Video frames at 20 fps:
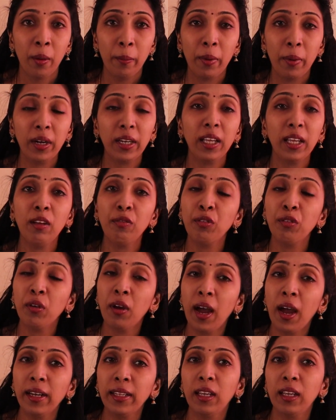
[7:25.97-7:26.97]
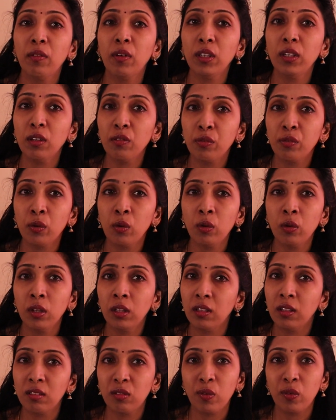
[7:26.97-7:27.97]
But if you had given the fruit,
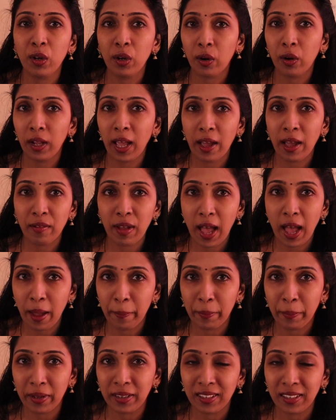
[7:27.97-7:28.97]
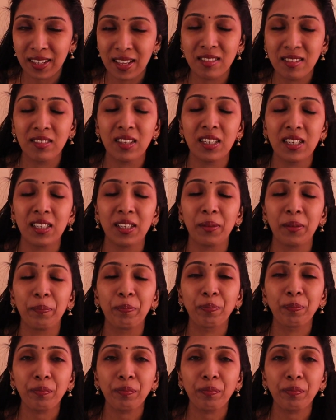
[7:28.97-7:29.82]
this will not have happened, isn't it?